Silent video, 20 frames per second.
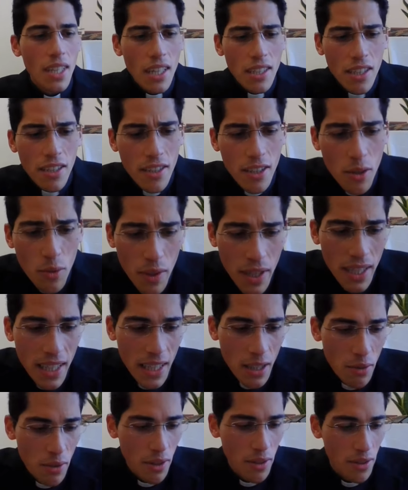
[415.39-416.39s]
Just to quickly
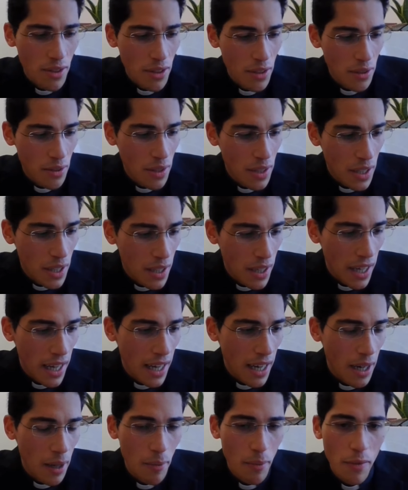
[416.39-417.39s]
quote you
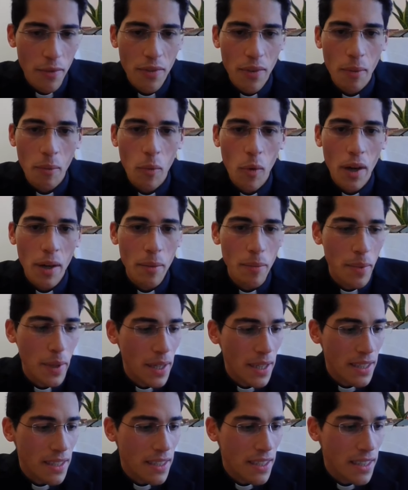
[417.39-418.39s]
from one
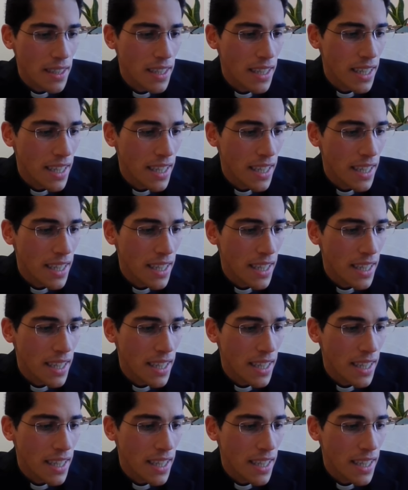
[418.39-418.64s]
person,